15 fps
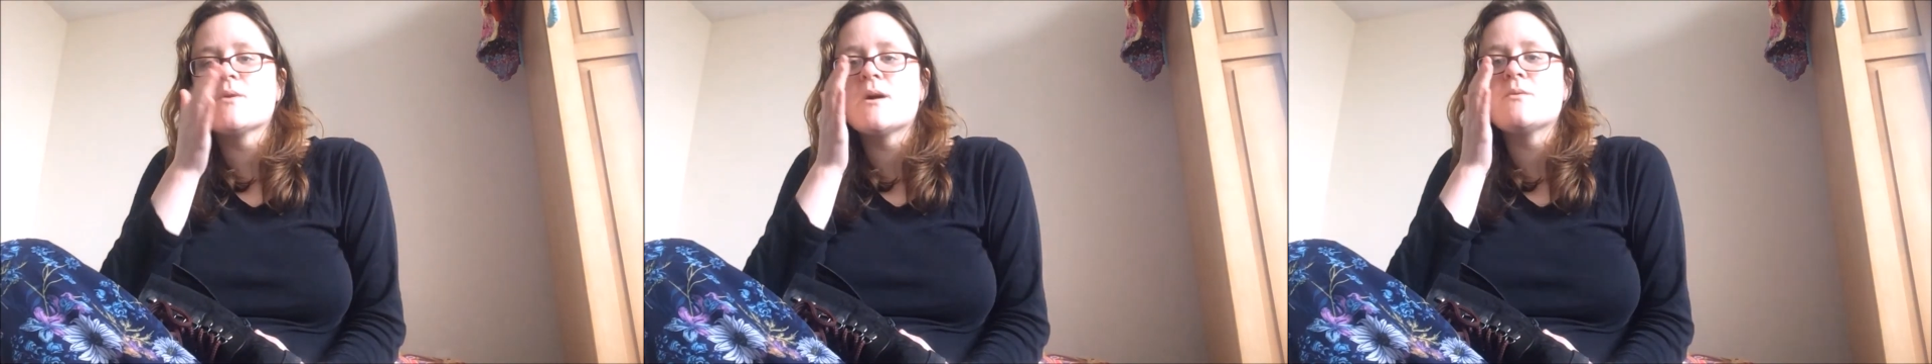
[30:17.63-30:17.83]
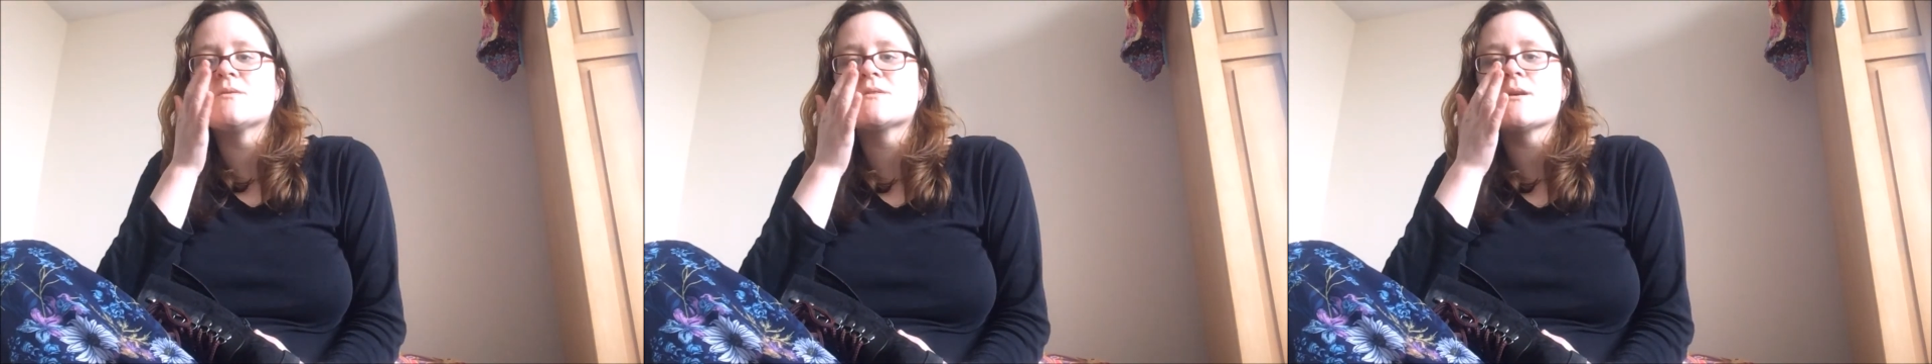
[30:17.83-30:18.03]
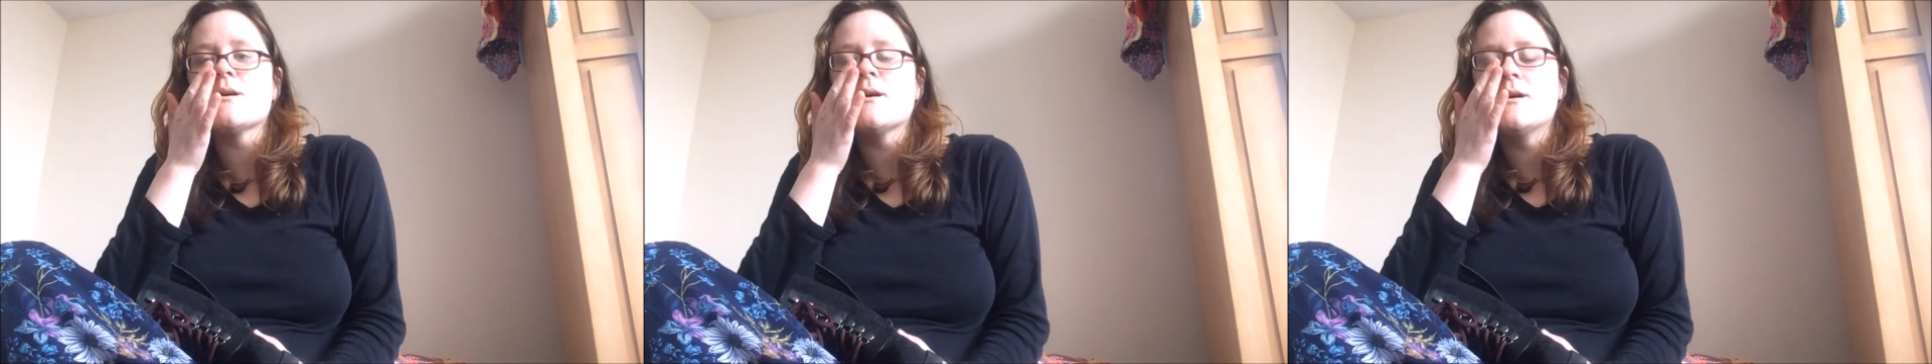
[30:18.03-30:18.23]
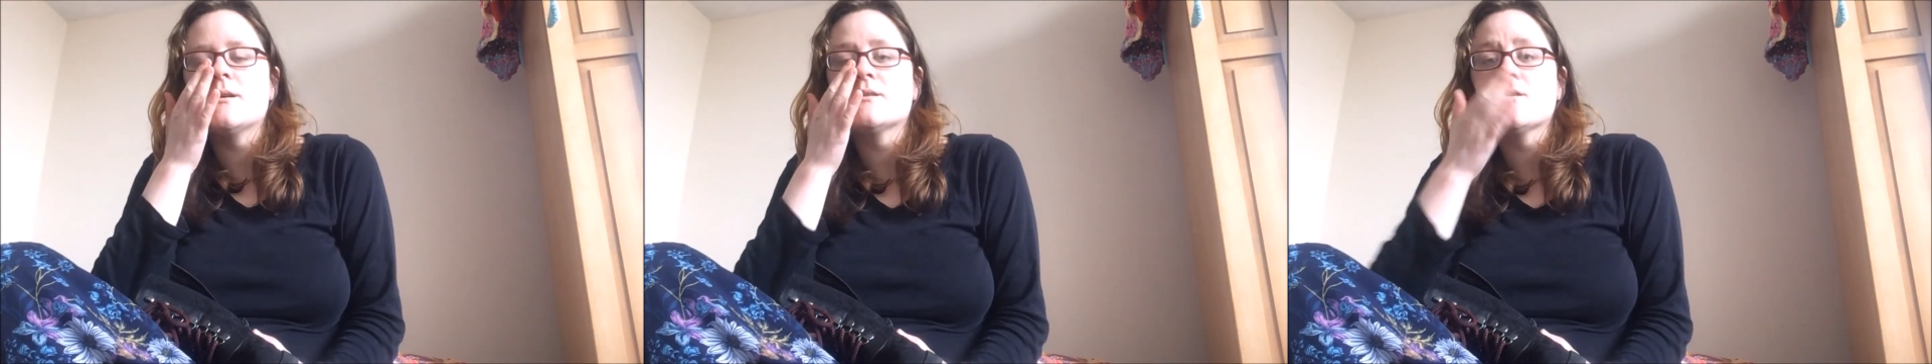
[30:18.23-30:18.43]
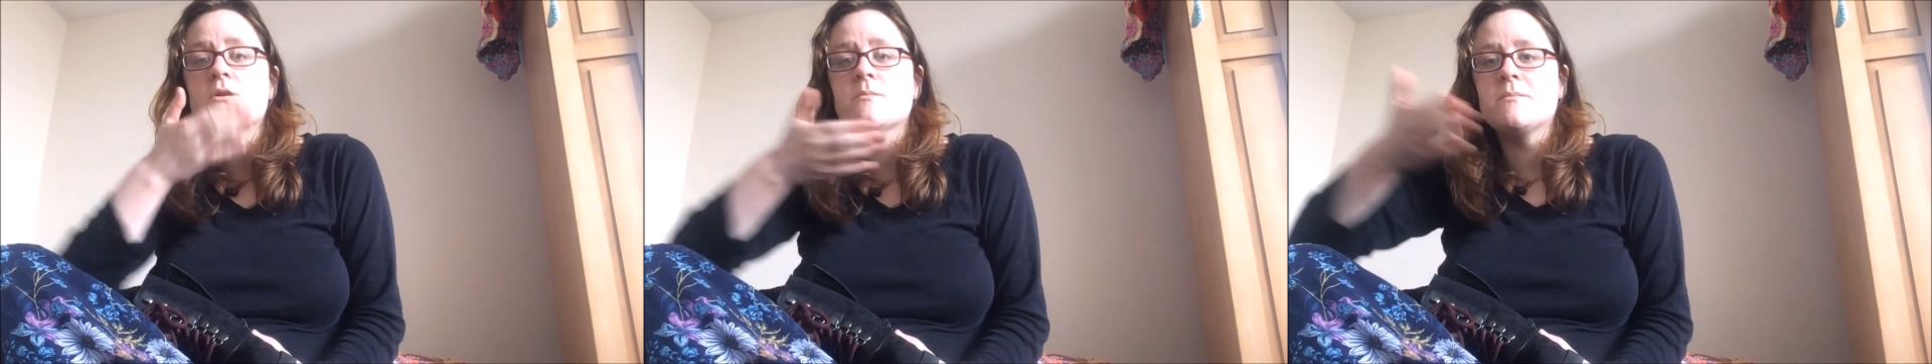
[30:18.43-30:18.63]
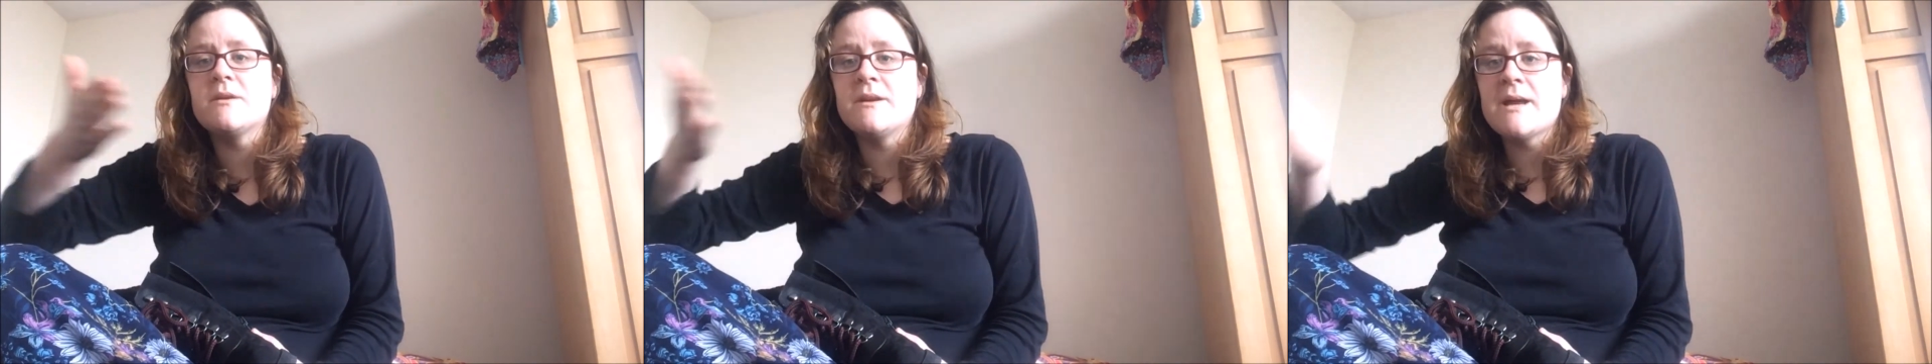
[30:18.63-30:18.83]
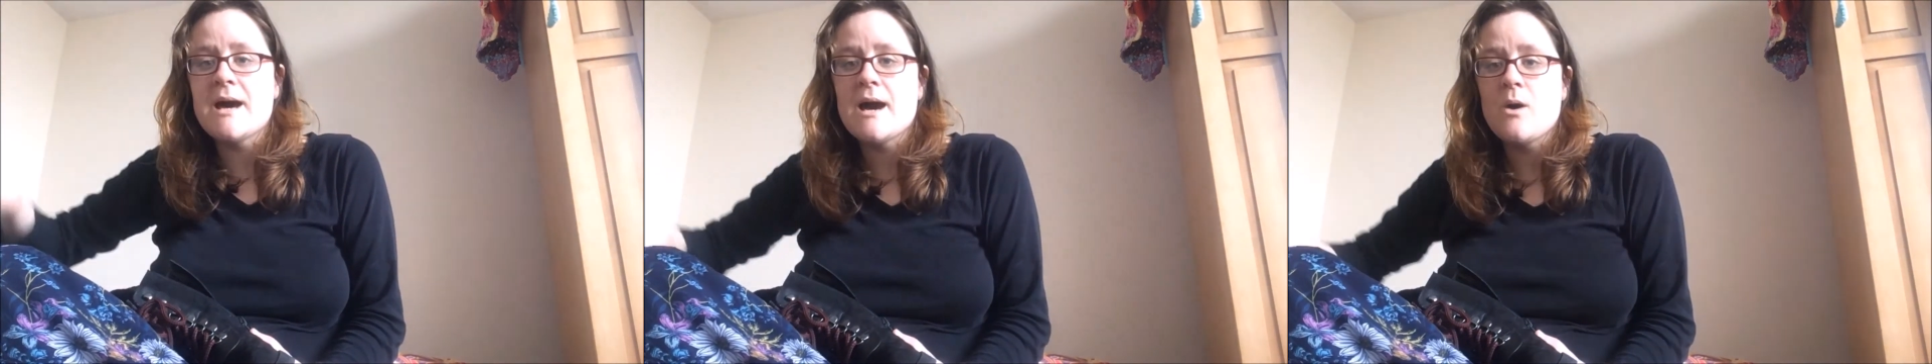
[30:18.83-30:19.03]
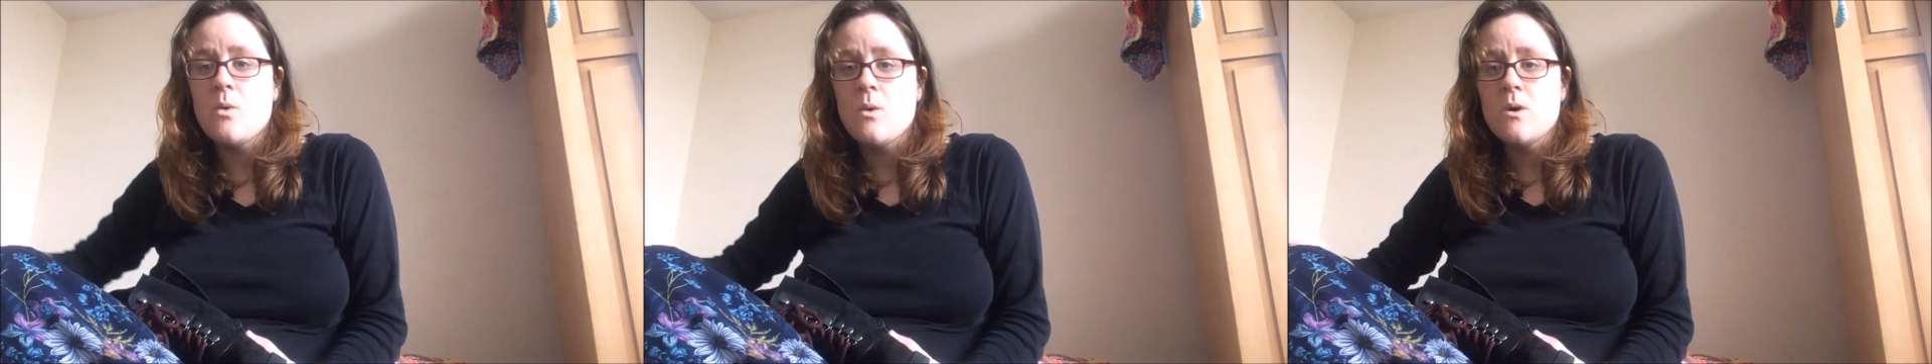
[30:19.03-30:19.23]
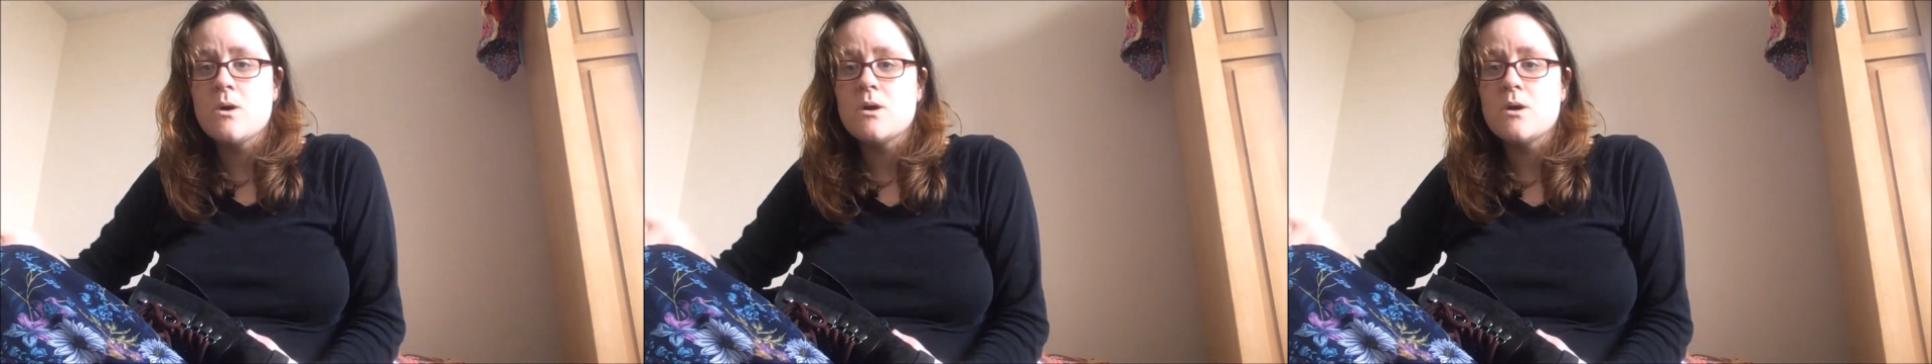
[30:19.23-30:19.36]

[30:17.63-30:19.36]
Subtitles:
where we started up to now